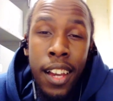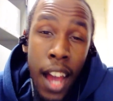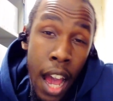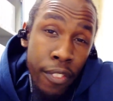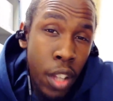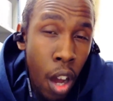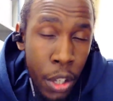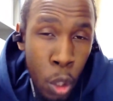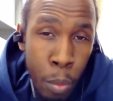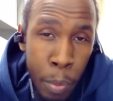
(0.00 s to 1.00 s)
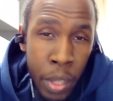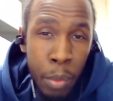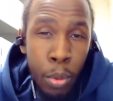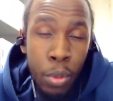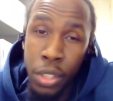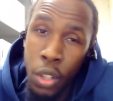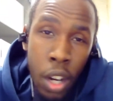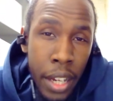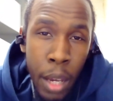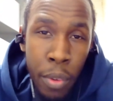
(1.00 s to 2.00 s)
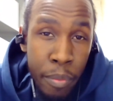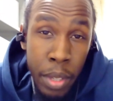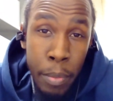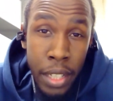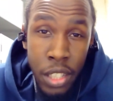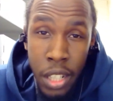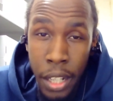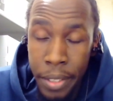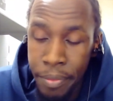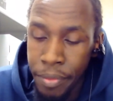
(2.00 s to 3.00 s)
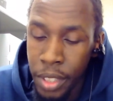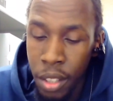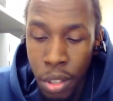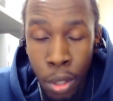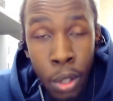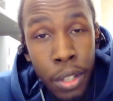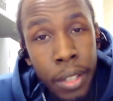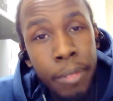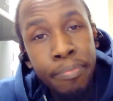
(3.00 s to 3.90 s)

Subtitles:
I have dark humor, people. You gotta get with me, man. Sure. So look,